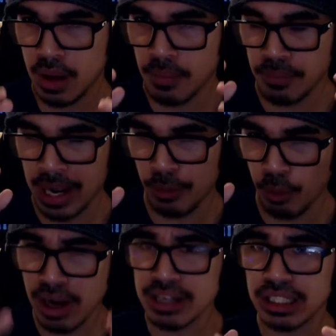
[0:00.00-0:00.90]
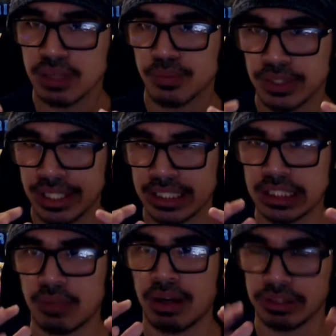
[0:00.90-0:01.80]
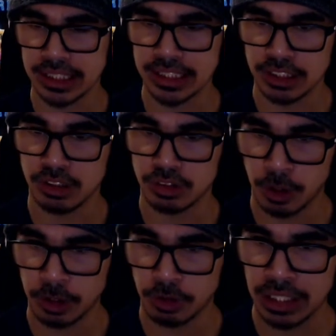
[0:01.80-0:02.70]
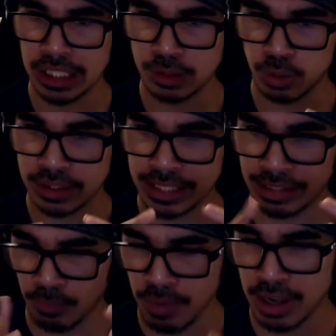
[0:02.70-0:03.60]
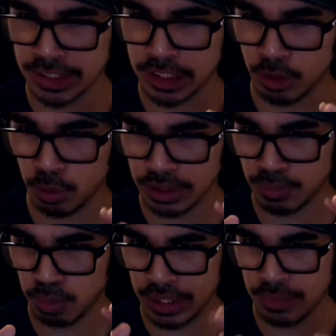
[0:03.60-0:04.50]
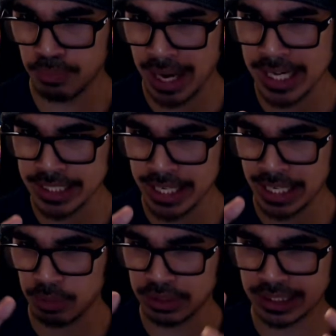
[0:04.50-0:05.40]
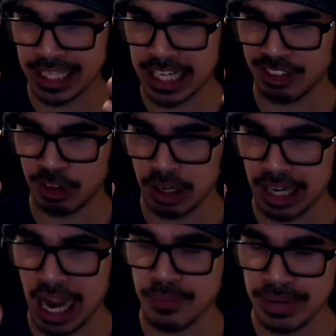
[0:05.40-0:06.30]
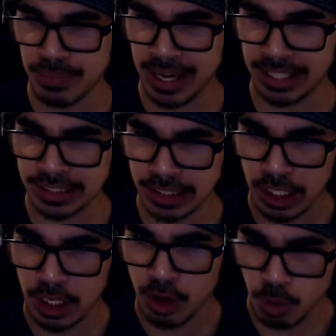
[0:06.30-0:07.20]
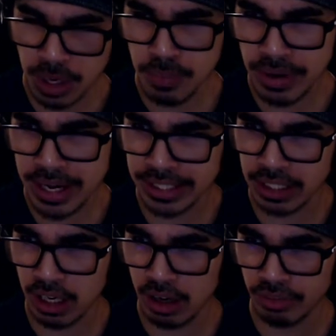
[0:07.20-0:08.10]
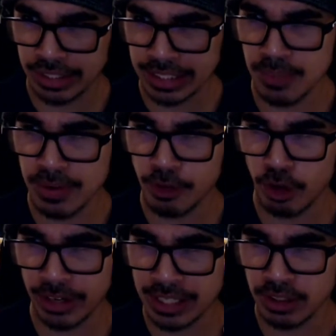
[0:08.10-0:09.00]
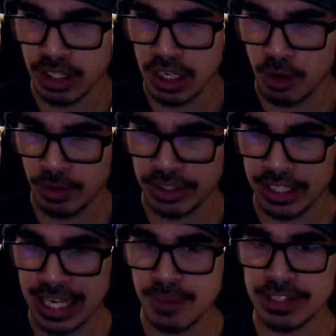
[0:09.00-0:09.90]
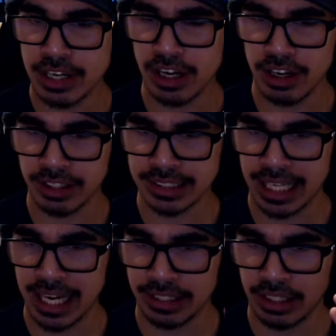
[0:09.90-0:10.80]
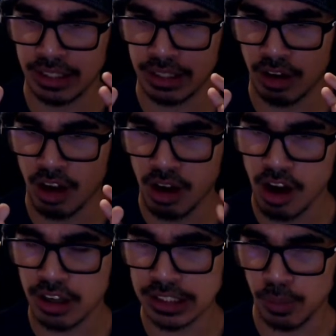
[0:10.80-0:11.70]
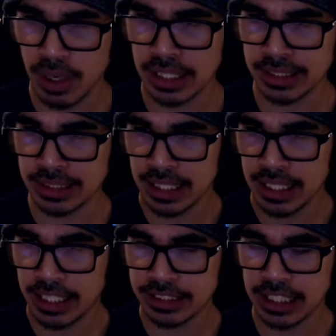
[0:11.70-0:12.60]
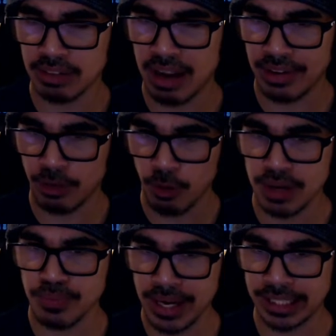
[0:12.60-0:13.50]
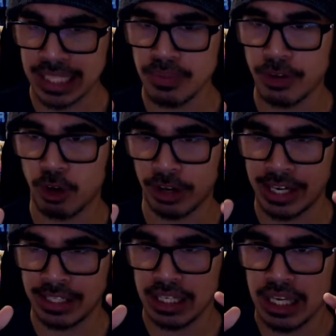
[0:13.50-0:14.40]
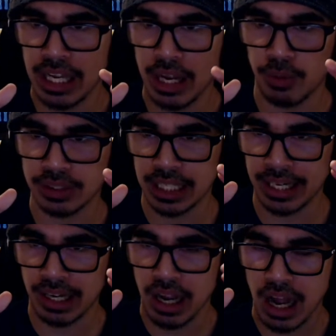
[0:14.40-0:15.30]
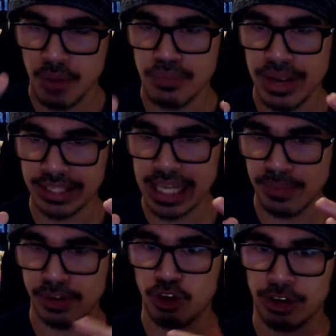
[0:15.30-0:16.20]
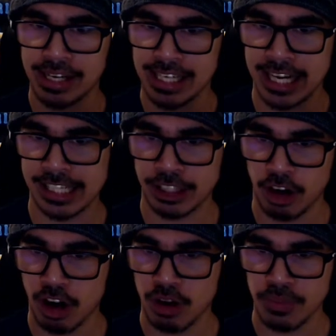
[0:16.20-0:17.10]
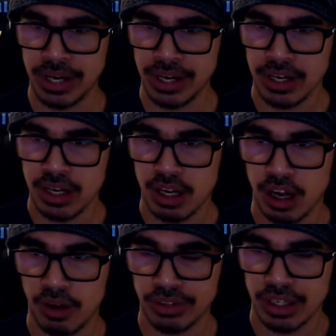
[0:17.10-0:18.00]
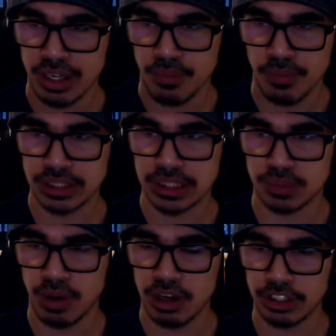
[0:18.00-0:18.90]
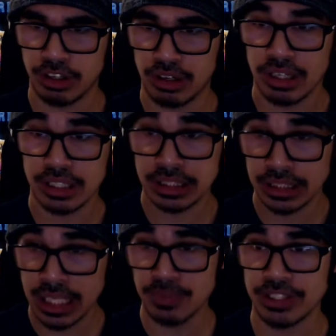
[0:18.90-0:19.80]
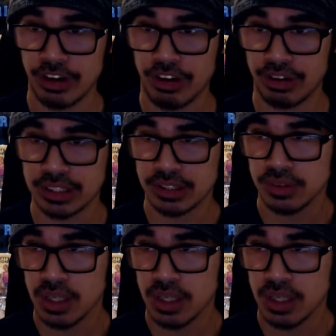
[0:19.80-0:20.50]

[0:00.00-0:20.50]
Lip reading: My one complaint about season 2 of Stranger Things was that the monster was pretty basic. It was just kind of a copy-paste repeat of the Demogorgon with the Demodogs, and all it was, instead of having one big Demogorgon, it was like a big Demogorgon and an army of much smaller Demodogs.